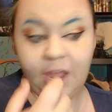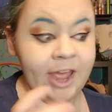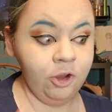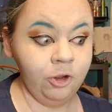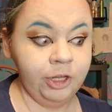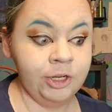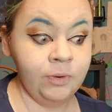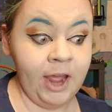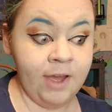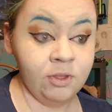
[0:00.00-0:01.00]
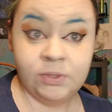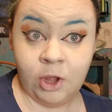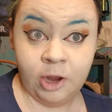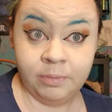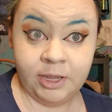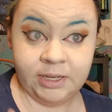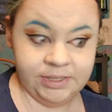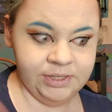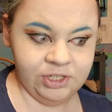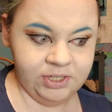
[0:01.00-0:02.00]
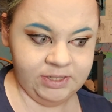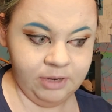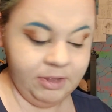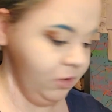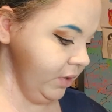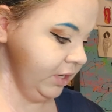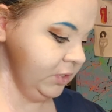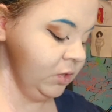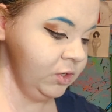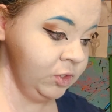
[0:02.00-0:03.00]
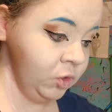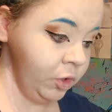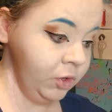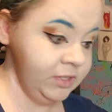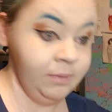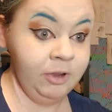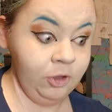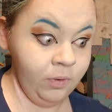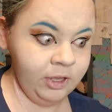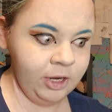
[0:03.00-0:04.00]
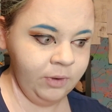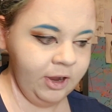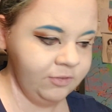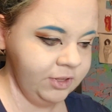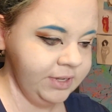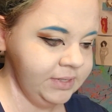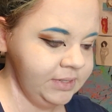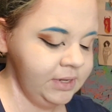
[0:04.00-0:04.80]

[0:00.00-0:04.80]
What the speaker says: I currently don't have those on me because this is just going to be a quick tutorial because I'm not going anywhere after this.